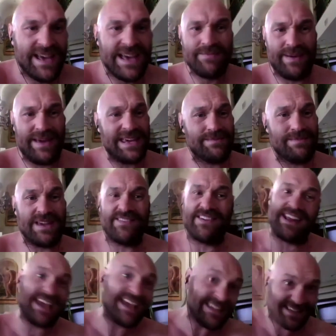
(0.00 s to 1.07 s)
Beat him even
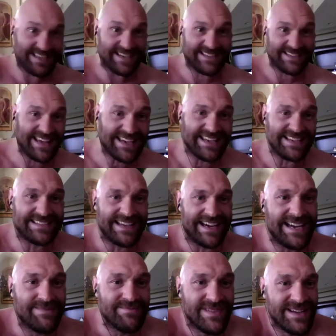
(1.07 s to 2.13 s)
easy the second
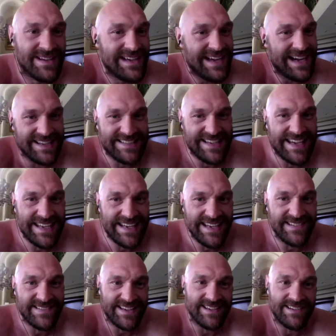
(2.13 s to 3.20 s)
time, I'll take it
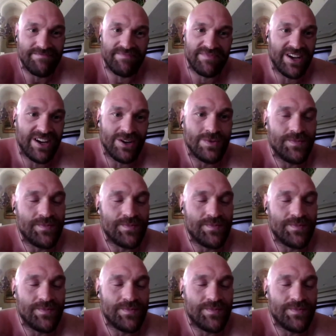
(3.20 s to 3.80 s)
easy. No.